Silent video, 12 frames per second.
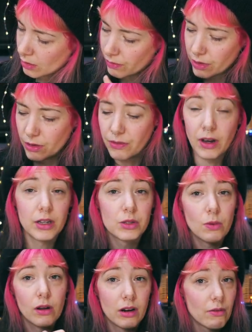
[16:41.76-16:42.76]
for the
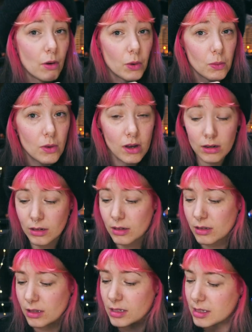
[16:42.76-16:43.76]
first one I rolled a 1,
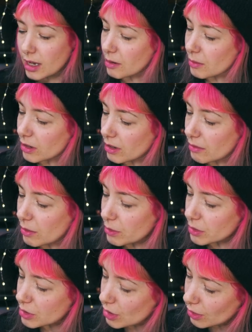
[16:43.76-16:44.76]
the second one I rolled
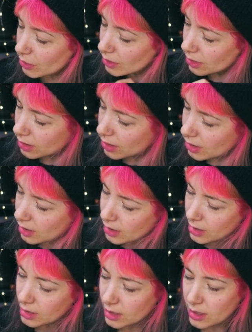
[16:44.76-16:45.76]
a 2.
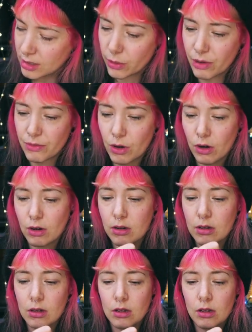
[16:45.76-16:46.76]
So I've got
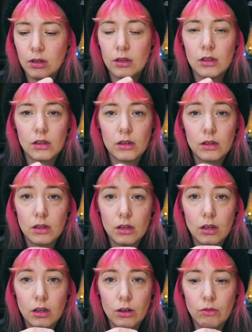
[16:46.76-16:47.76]

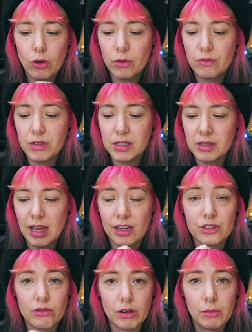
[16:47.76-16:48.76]
a row of this
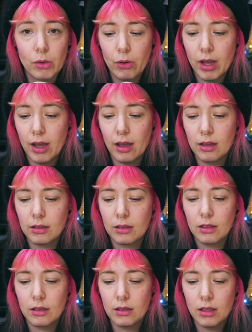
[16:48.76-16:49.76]
ash grey mohair,
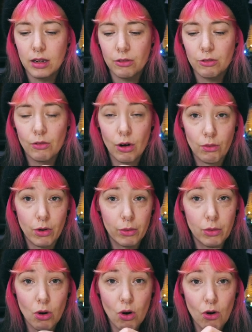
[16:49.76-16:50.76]
then a
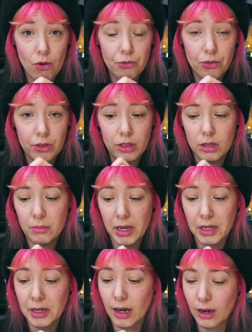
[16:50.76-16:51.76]
row of the
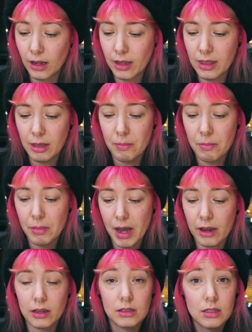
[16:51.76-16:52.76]
main colour, and then
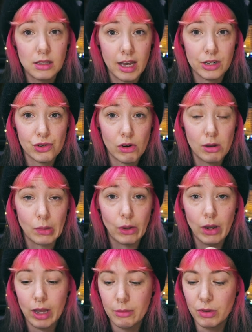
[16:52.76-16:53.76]
back to the ash grey
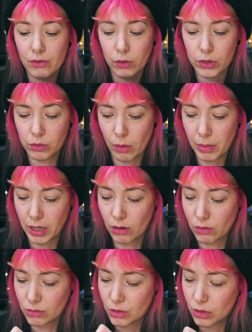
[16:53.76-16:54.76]
mohair before swapping
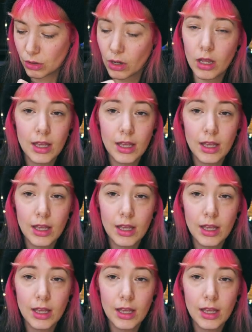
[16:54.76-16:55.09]
onto